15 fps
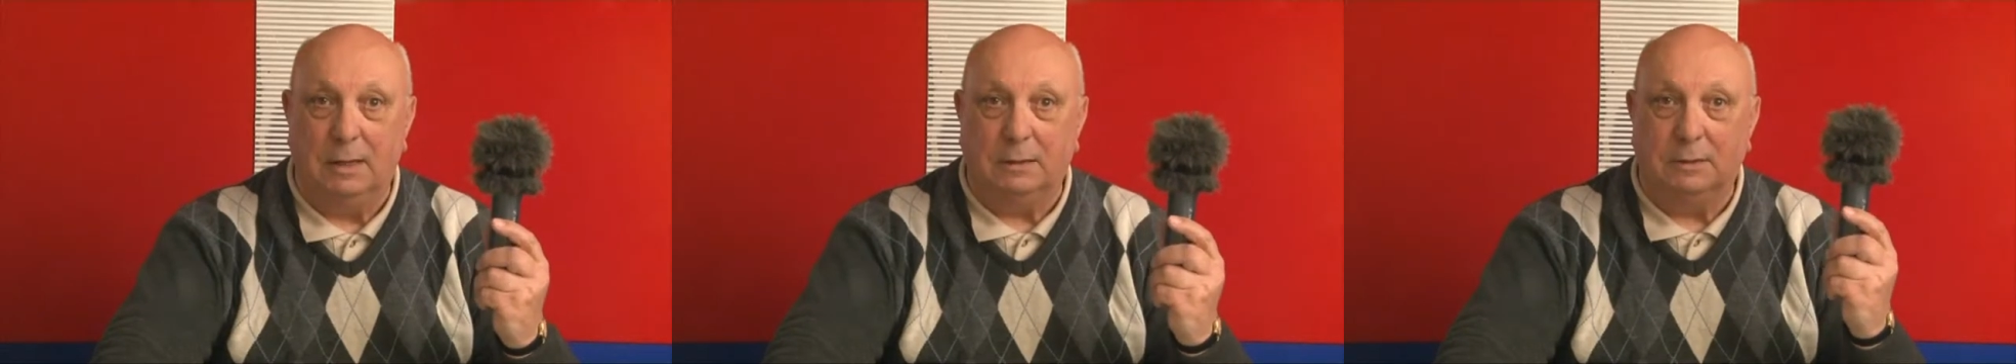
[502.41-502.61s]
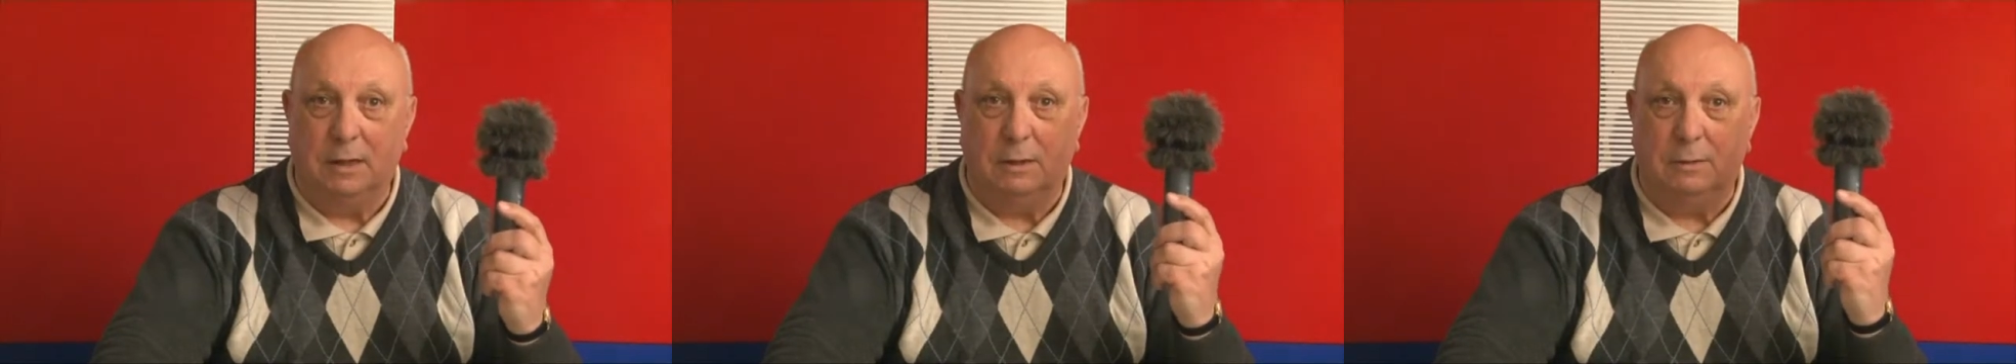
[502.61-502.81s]

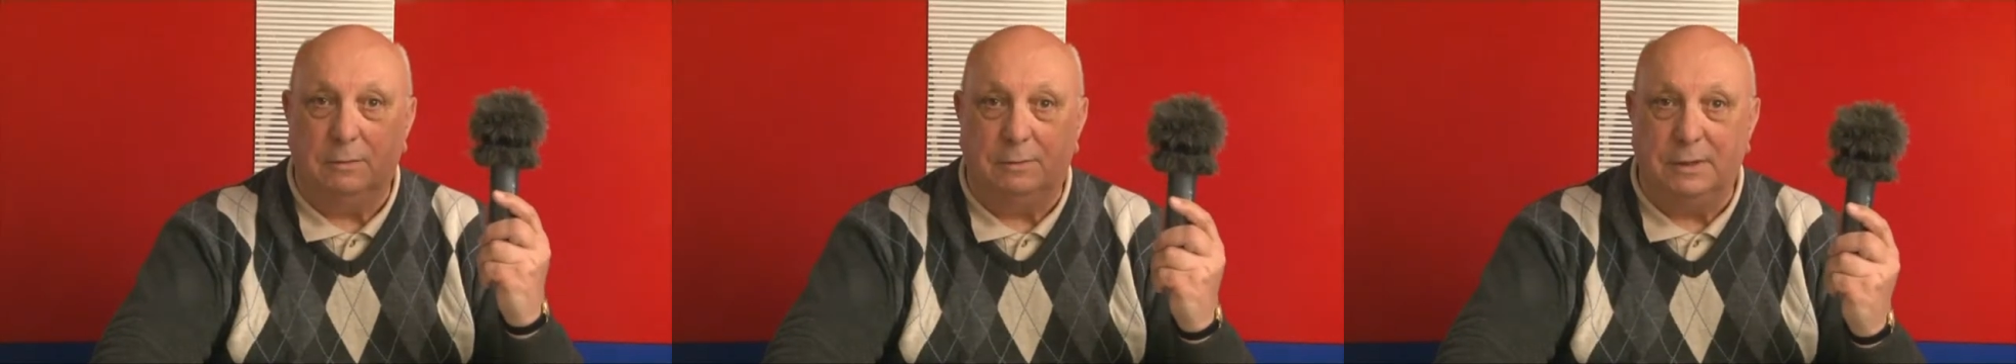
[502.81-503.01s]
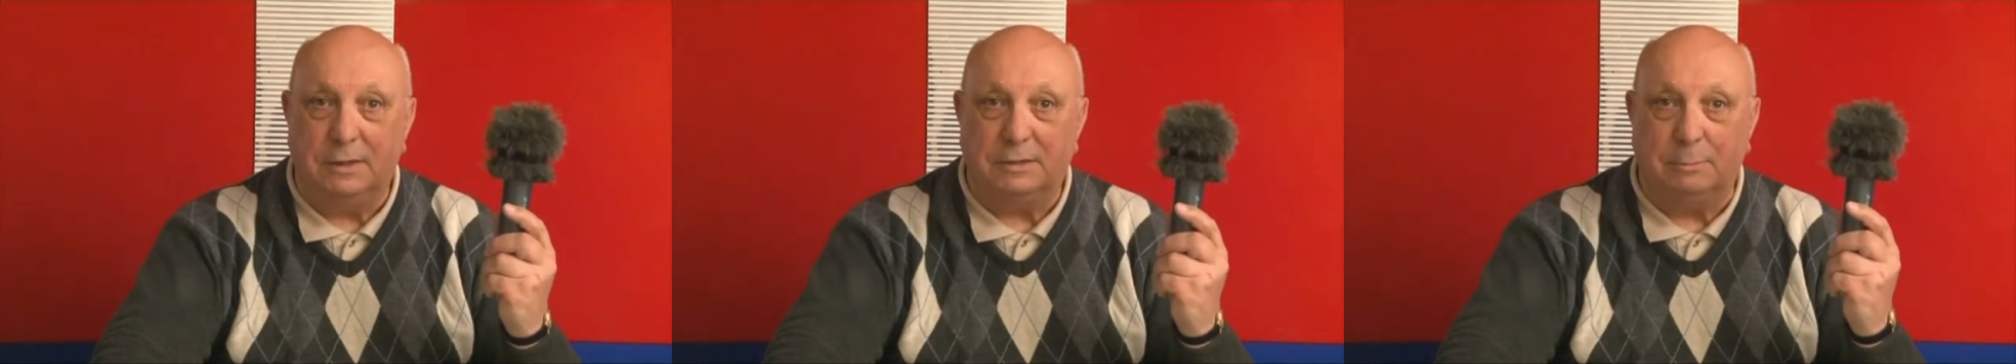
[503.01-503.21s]
Now,
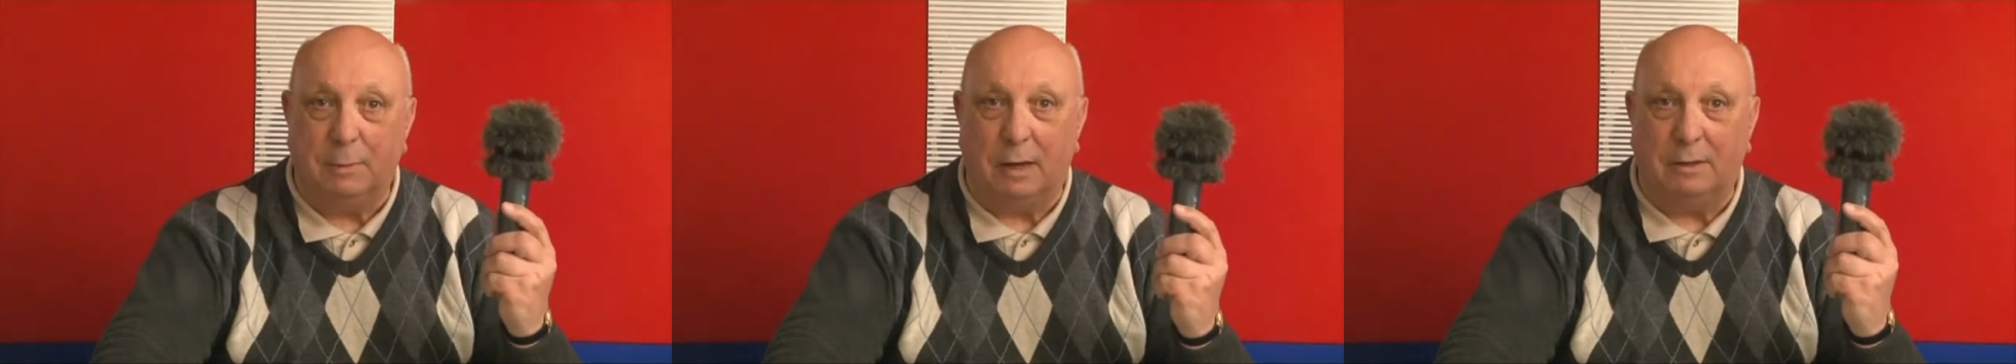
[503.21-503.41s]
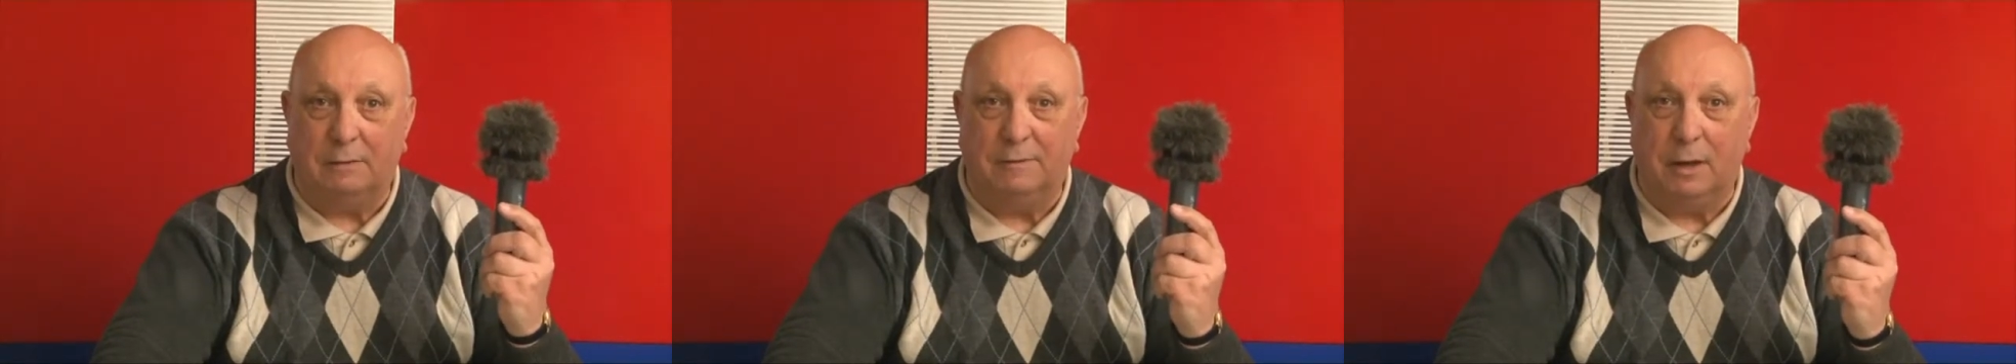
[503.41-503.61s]
this
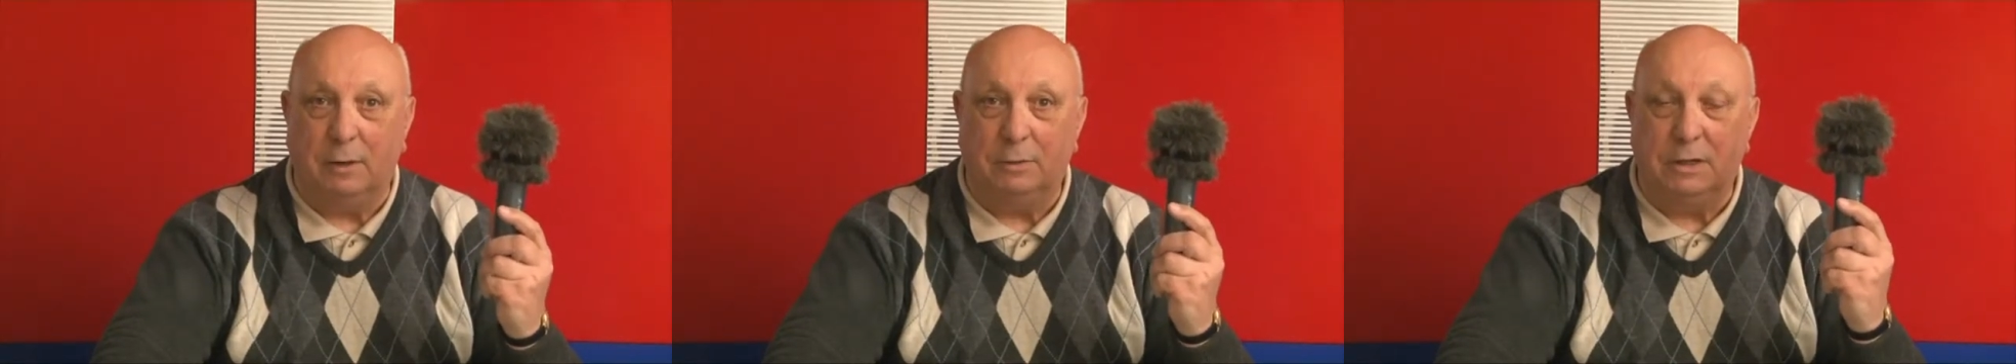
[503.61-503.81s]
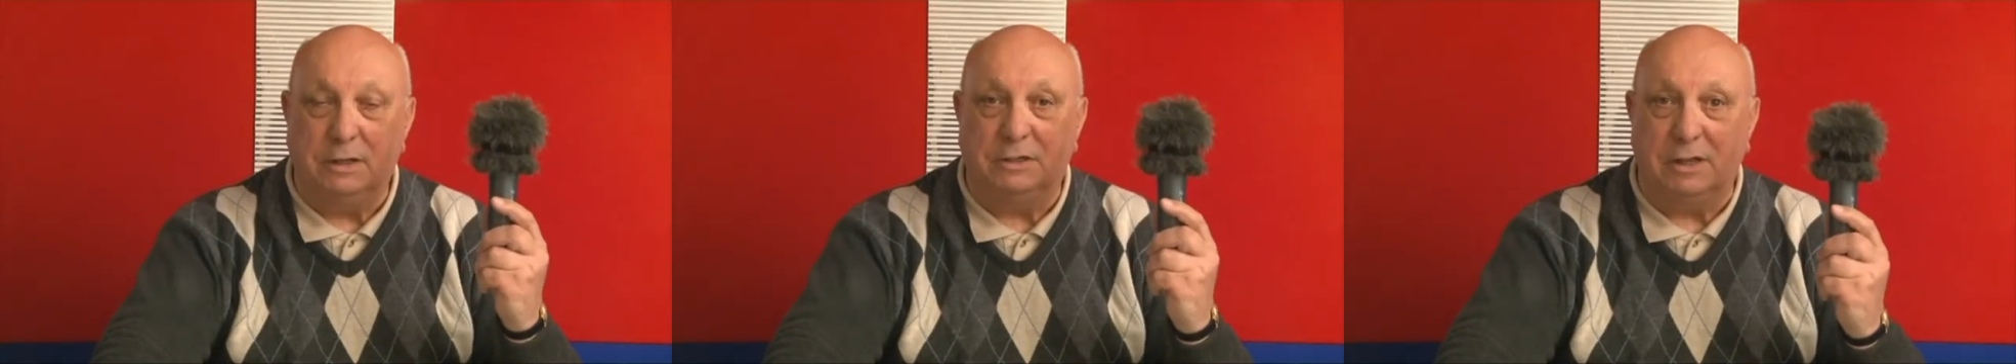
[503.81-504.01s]

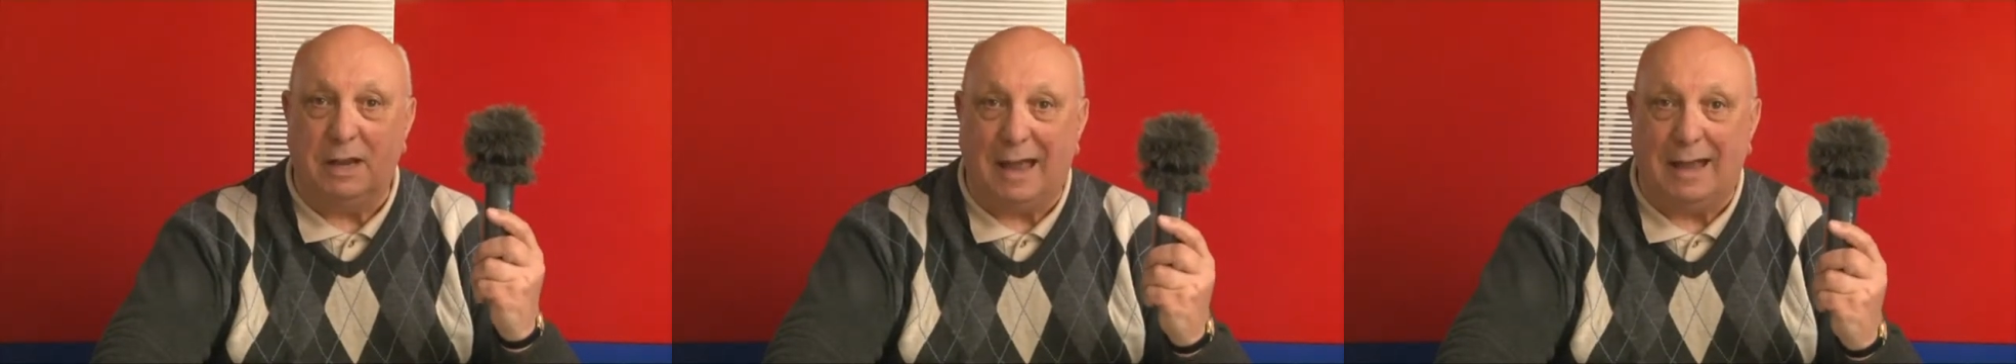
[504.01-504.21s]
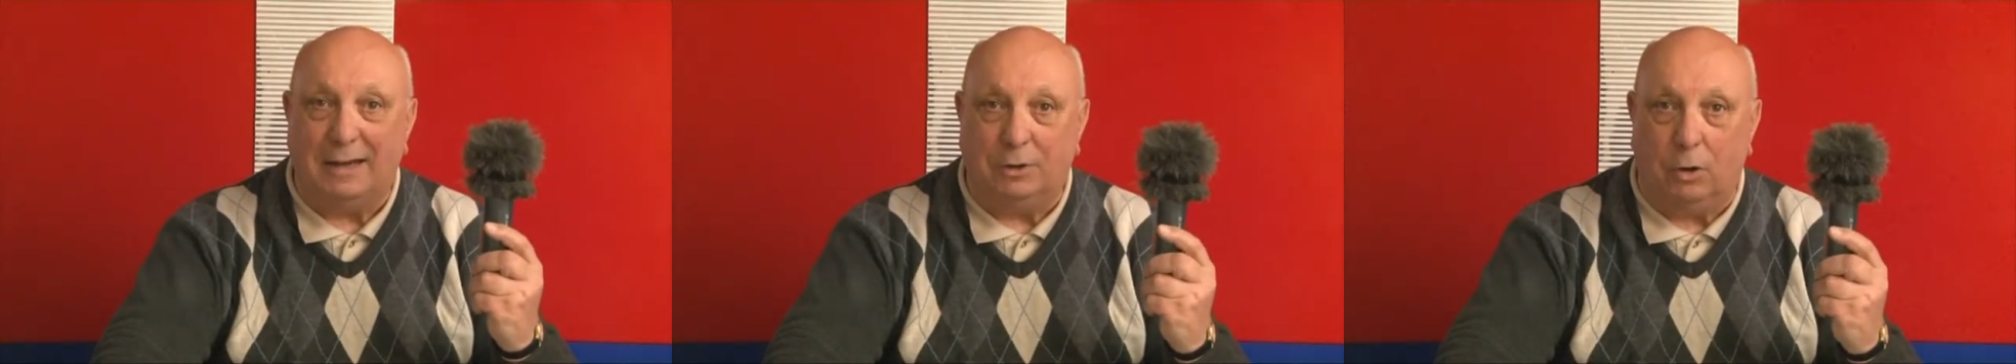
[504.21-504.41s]
microphone is an
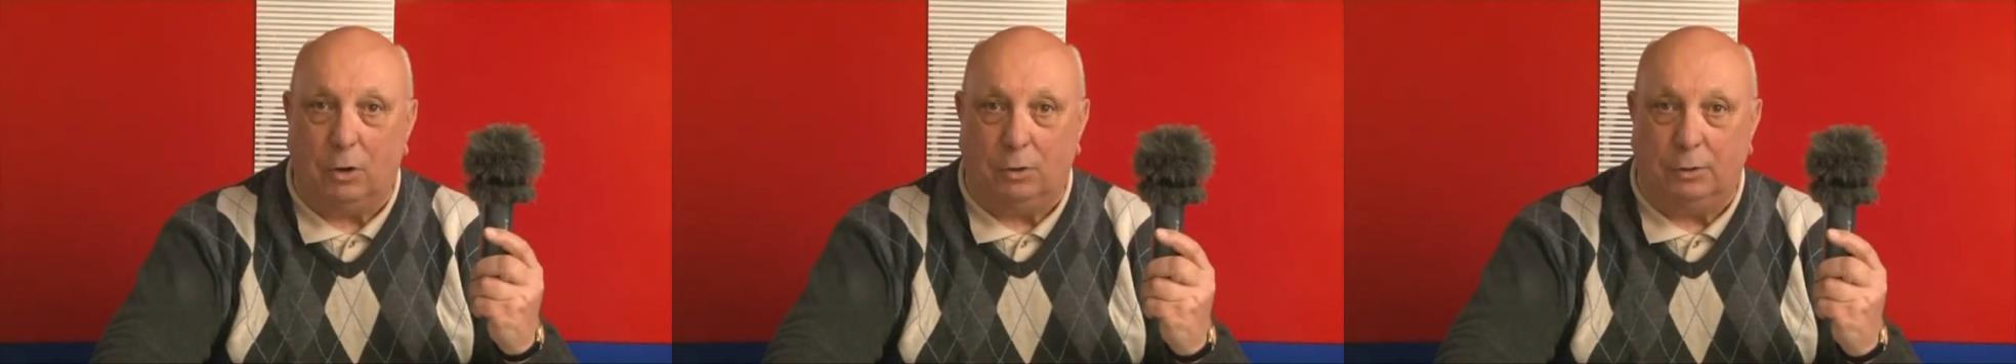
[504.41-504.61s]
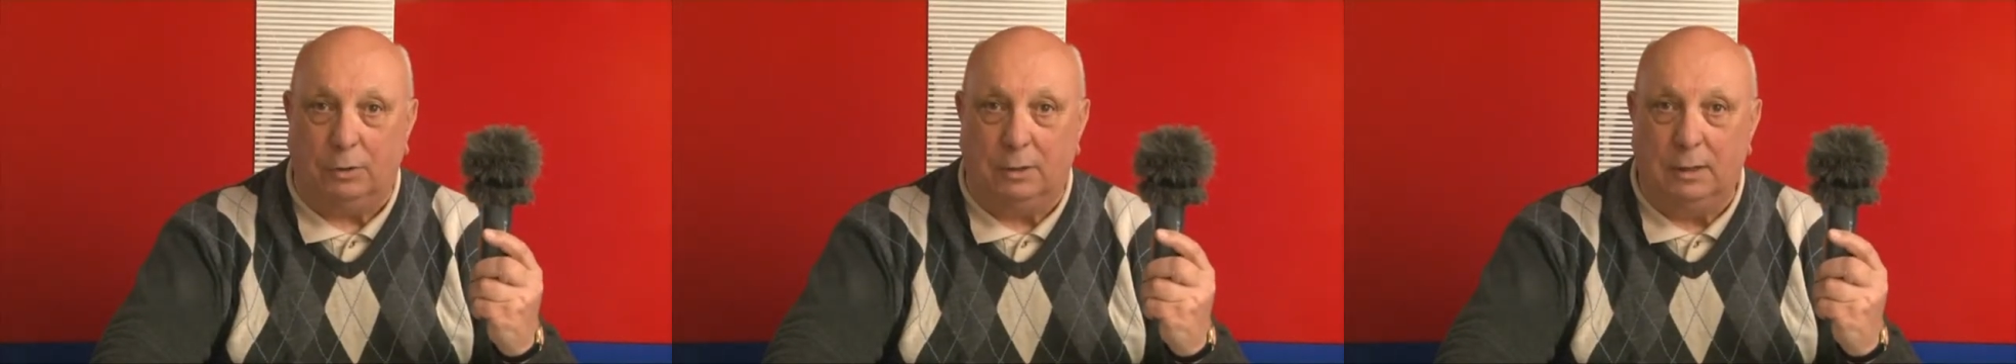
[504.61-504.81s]

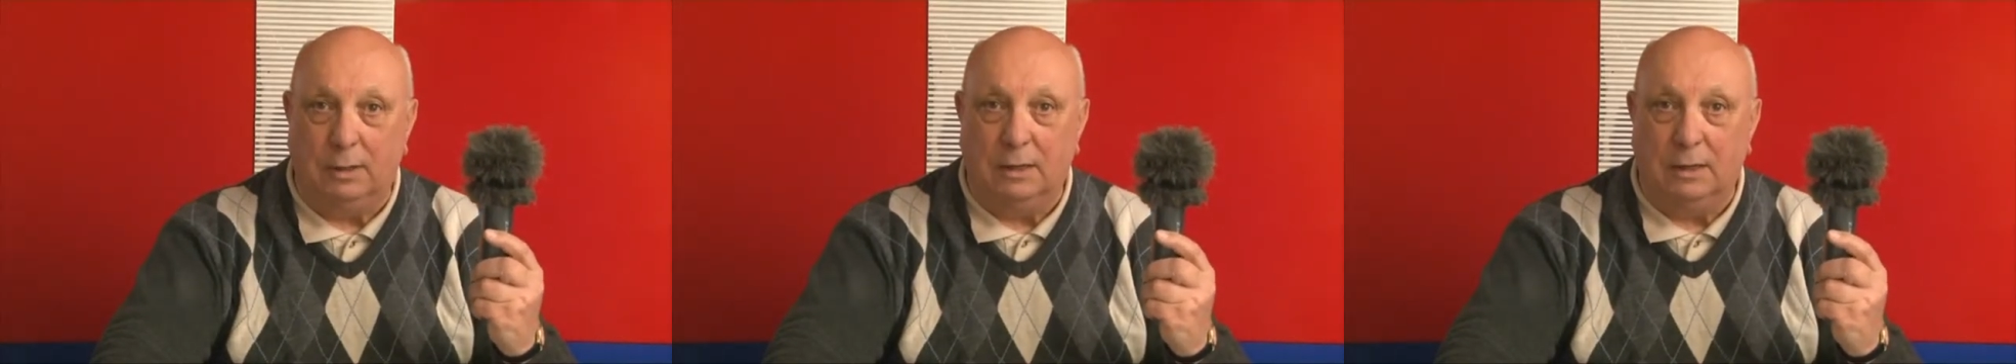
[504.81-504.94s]
add-on